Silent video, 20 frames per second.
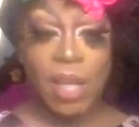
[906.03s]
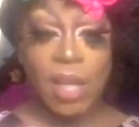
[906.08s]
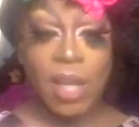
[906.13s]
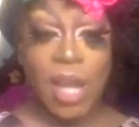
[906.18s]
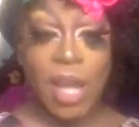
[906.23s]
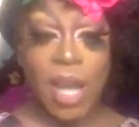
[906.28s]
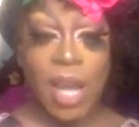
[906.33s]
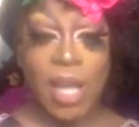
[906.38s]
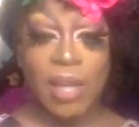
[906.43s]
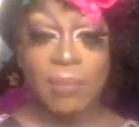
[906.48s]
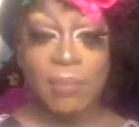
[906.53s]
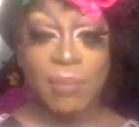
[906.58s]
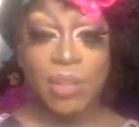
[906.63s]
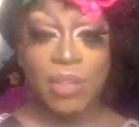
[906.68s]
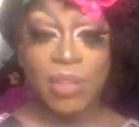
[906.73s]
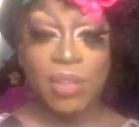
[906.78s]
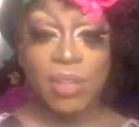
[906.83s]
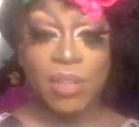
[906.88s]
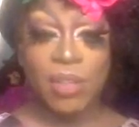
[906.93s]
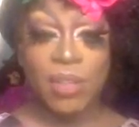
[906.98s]
Uh,
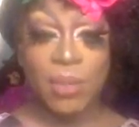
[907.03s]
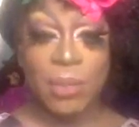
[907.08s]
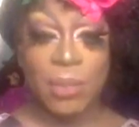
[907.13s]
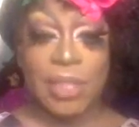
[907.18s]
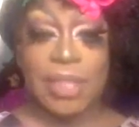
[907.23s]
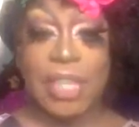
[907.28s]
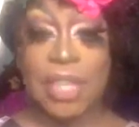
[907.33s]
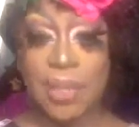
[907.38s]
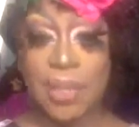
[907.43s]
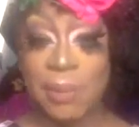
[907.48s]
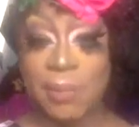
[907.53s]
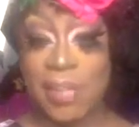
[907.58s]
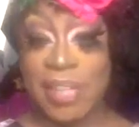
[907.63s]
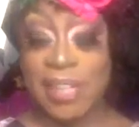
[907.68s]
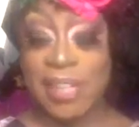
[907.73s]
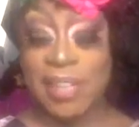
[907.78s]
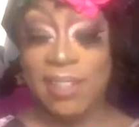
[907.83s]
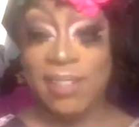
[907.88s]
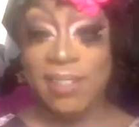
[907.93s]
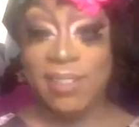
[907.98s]
you can hear
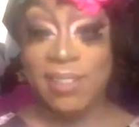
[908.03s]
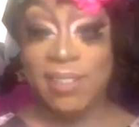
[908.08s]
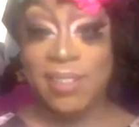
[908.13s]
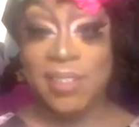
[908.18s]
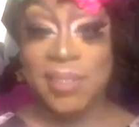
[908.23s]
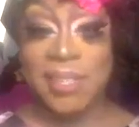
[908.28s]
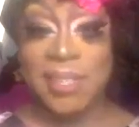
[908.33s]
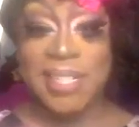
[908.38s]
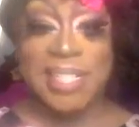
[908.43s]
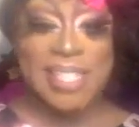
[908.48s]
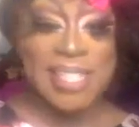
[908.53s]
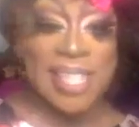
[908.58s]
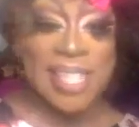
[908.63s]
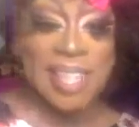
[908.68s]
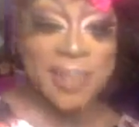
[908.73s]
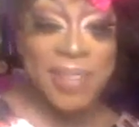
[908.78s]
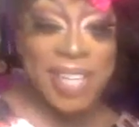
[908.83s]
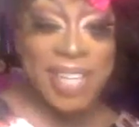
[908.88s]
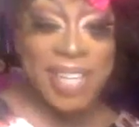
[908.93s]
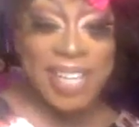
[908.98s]
me. You can see
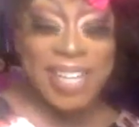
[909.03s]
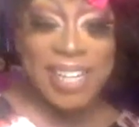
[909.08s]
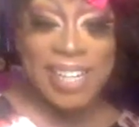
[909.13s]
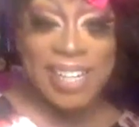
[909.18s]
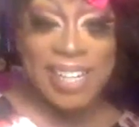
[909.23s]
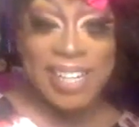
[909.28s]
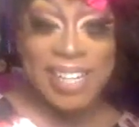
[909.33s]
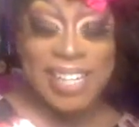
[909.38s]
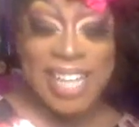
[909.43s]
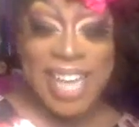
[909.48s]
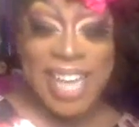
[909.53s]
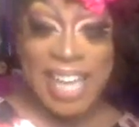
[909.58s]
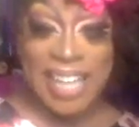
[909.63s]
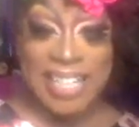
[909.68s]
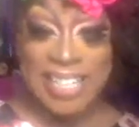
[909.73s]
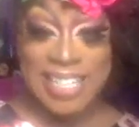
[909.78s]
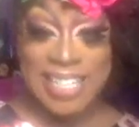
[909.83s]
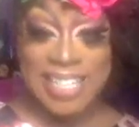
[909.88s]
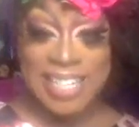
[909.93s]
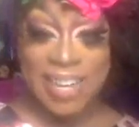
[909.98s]
me.
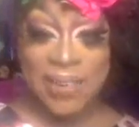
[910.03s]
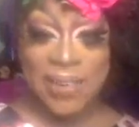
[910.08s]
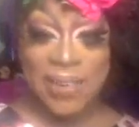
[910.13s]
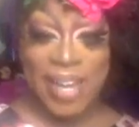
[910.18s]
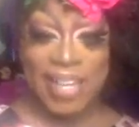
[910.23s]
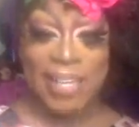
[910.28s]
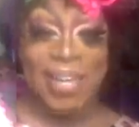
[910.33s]
Yes? Okay.